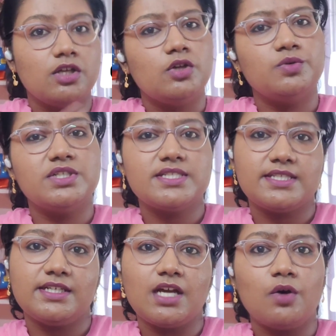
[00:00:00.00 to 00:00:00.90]
You just
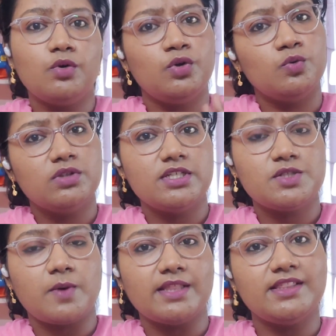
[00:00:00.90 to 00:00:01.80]
sit down, do
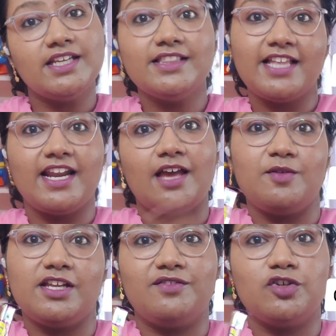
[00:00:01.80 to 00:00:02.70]
this one thing, then I
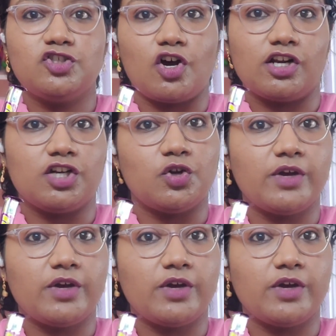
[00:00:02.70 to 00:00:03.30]
will give you chocolate.